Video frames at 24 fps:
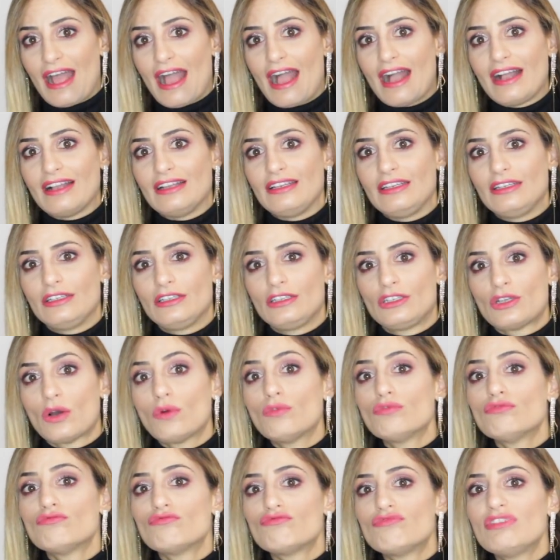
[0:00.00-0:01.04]
I
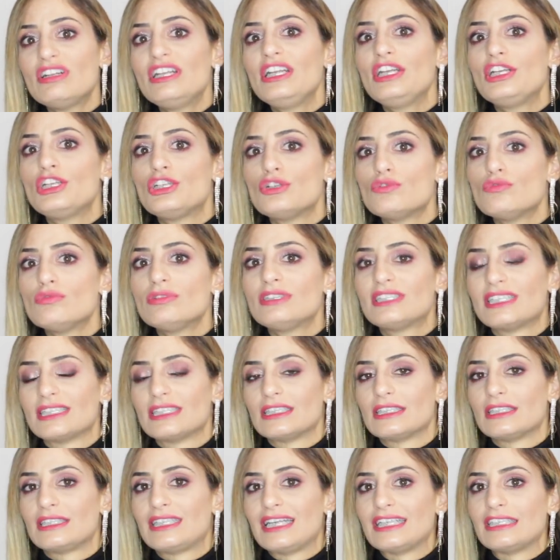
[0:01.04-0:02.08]
don't really use
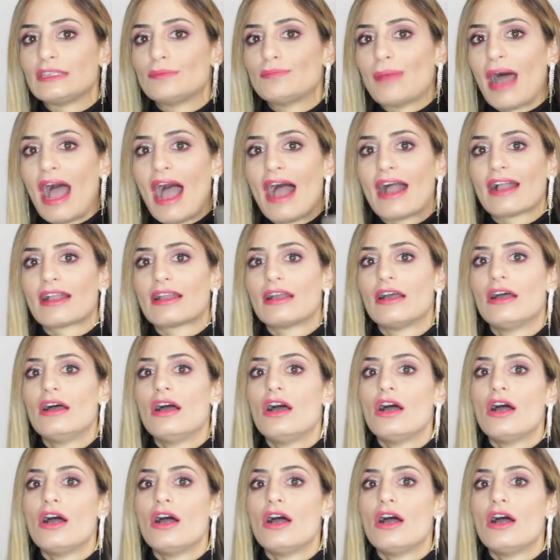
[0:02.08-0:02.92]
this bag